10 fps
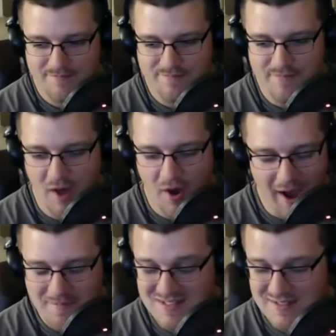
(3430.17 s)
No,
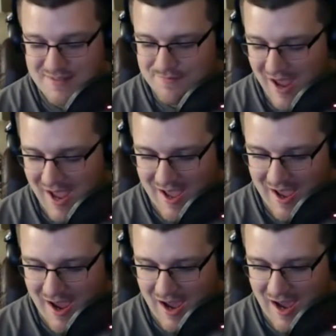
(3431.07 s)

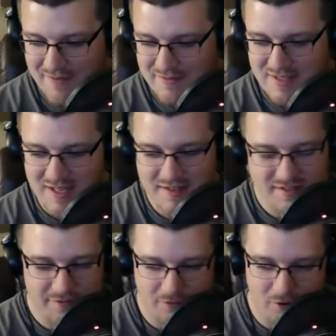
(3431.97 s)
I've seen
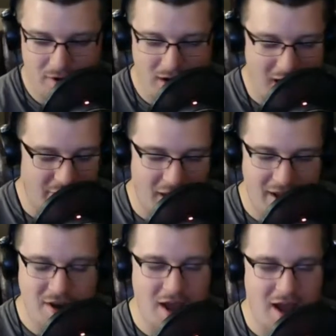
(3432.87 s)
stuff for it.
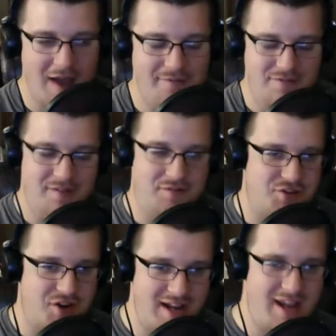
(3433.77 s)
I've never
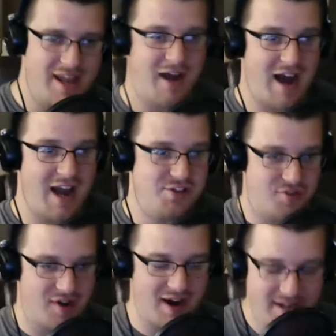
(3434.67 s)
tried it. If I
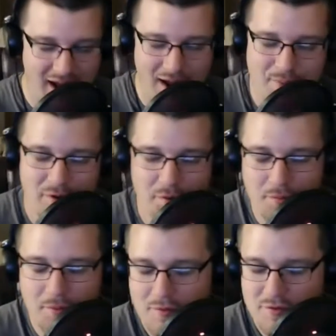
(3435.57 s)
tried it,
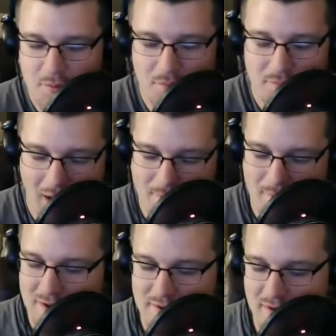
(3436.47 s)
I
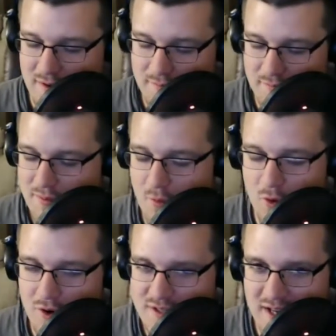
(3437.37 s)
might be
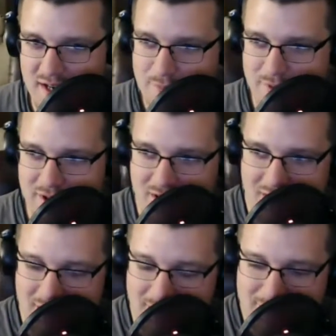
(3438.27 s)
more excited, but
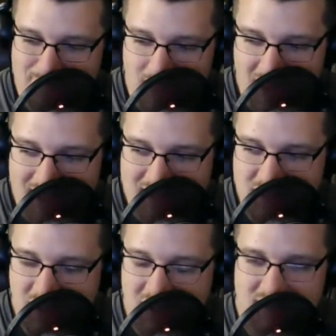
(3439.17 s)
it's
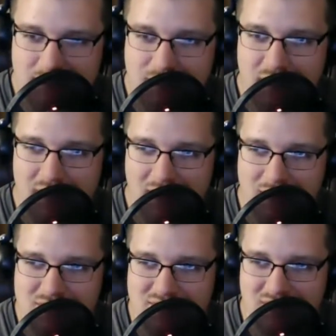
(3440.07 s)
not something that I'm
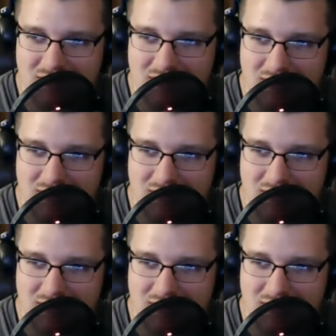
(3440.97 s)
just not